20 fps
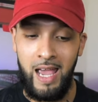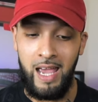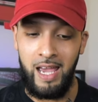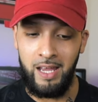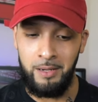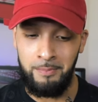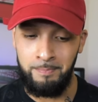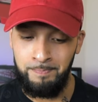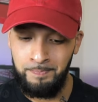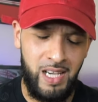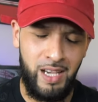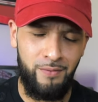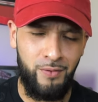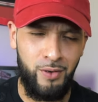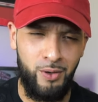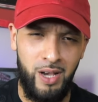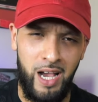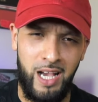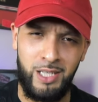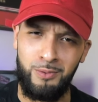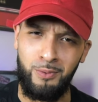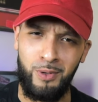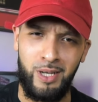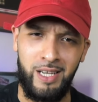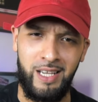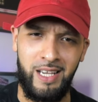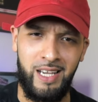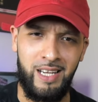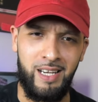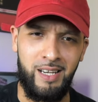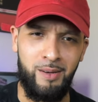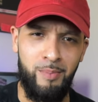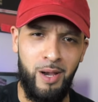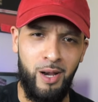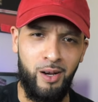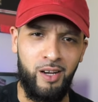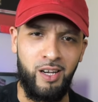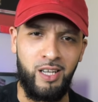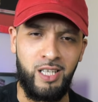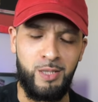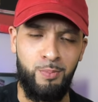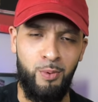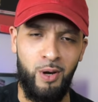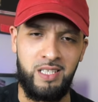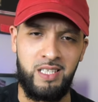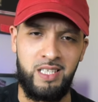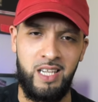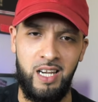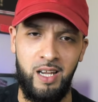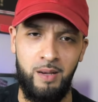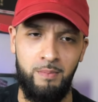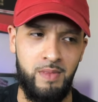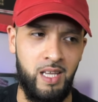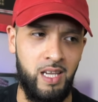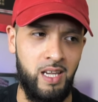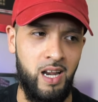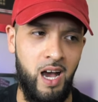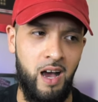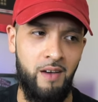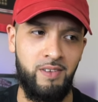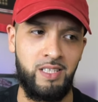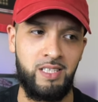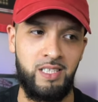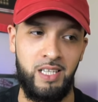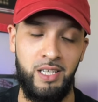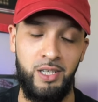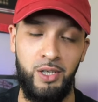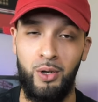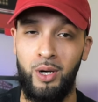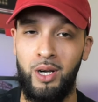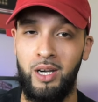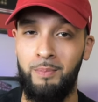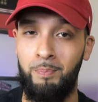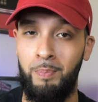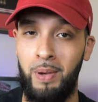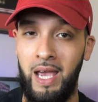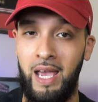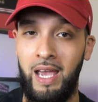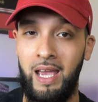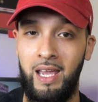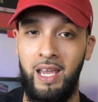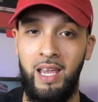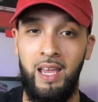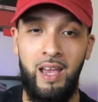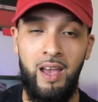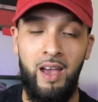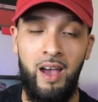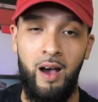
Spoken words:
And if you guys were gonna get an American Express setup, then obviously you're gonna pay